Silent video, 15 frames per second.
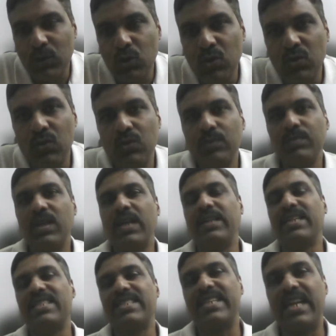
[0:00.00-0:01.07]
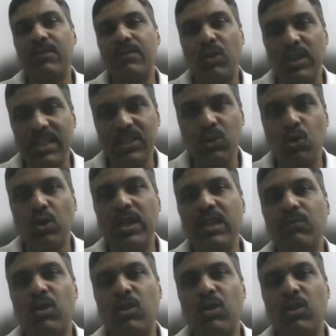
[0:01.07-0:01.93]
to understand what is coding,